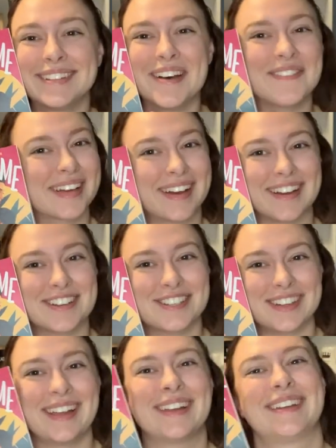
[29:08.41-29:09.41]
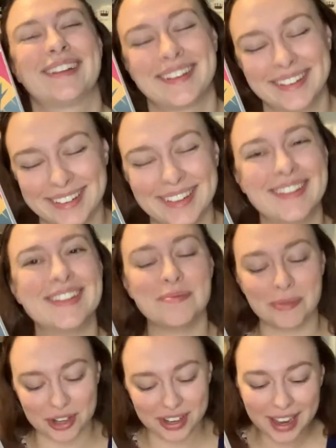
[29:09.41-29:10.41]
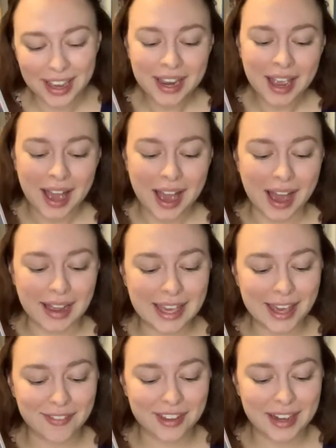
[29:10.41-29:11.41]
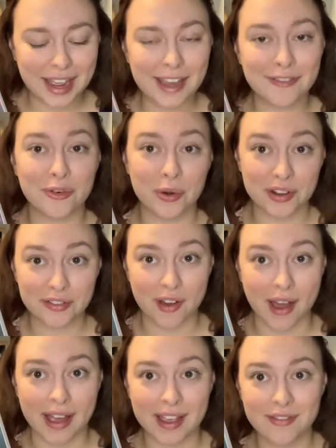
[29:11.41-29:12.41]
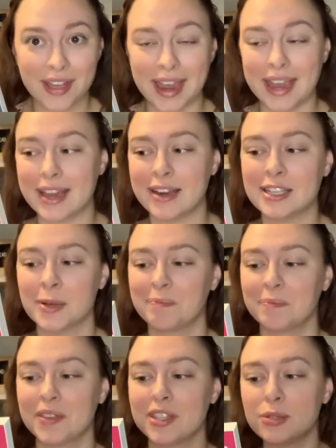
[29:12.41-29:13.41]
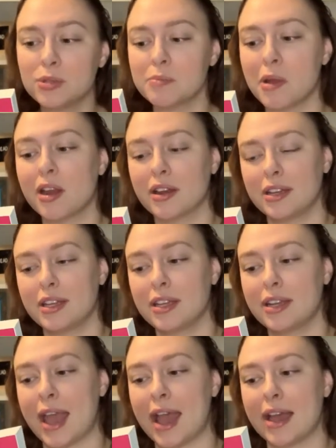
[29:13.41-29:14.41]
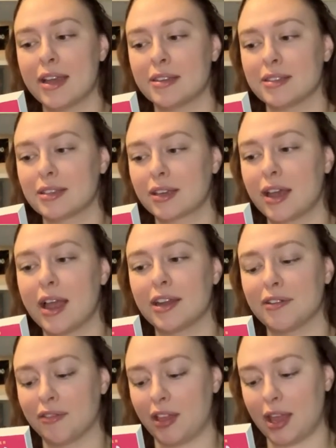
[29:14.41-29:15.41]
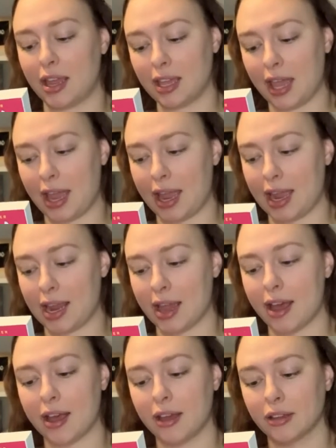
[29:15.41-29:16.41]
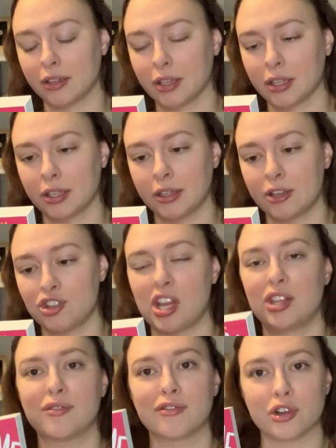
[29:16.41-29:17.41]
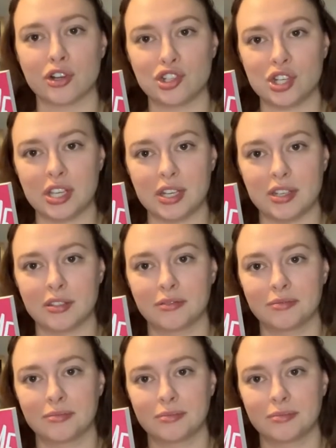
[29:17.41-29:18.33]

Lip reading: Oh my gosh, this book, I gave it a 4 out of 5, and this was marketed as kind of like a Jane the Virgin